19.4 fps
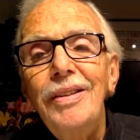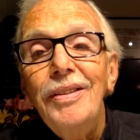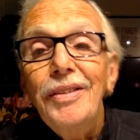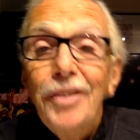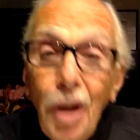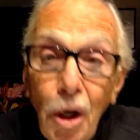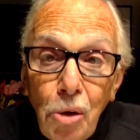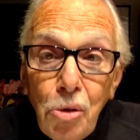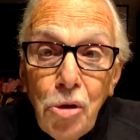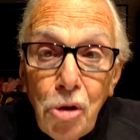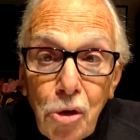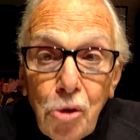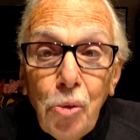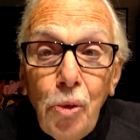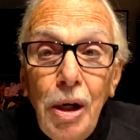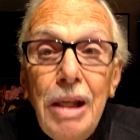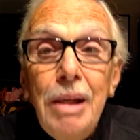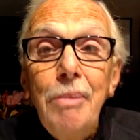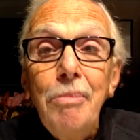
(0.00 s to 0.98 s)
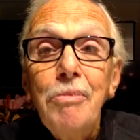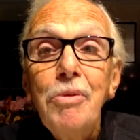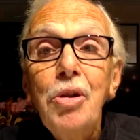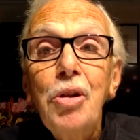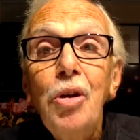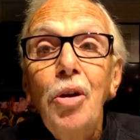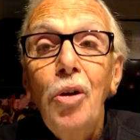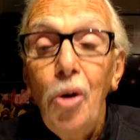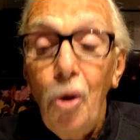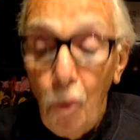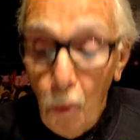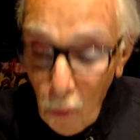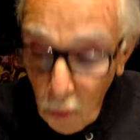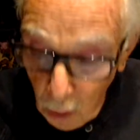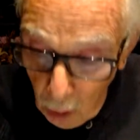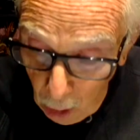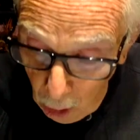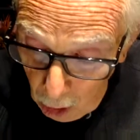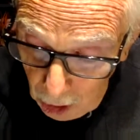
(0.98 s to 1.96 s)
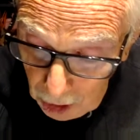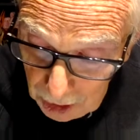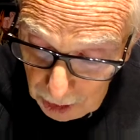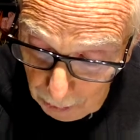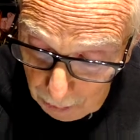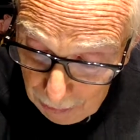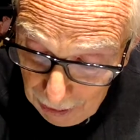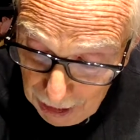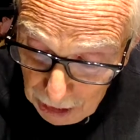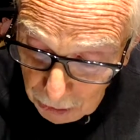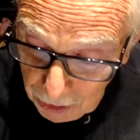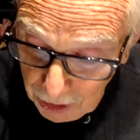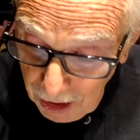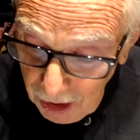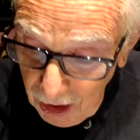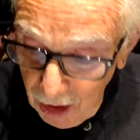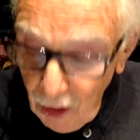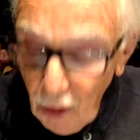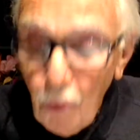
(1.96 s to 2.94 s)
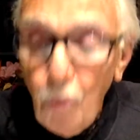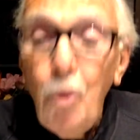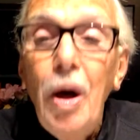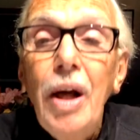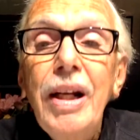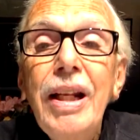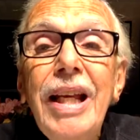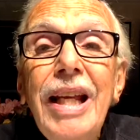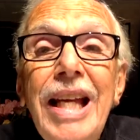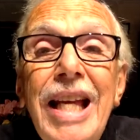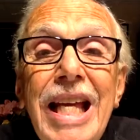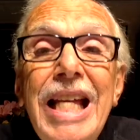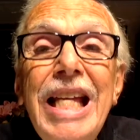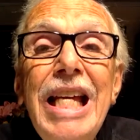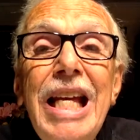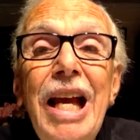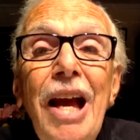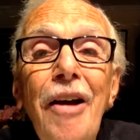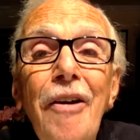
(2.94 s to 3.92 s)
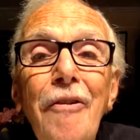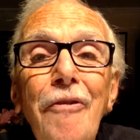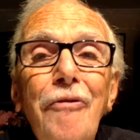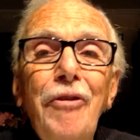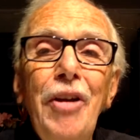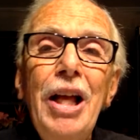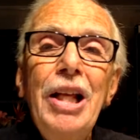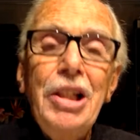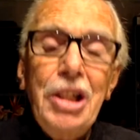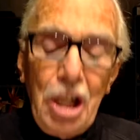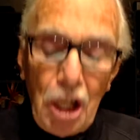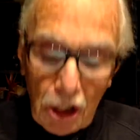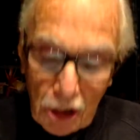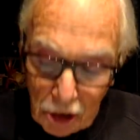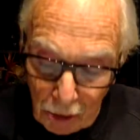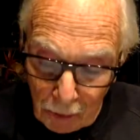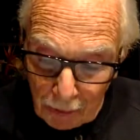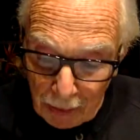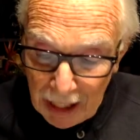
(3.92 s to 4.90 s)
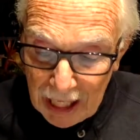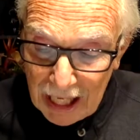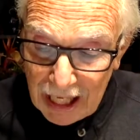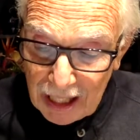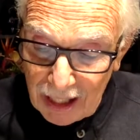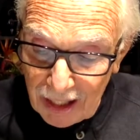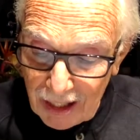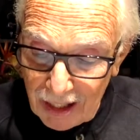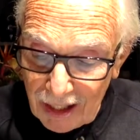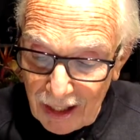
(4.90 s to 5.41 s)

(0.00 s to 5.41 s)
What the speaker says: those dreams were all about what he felt to be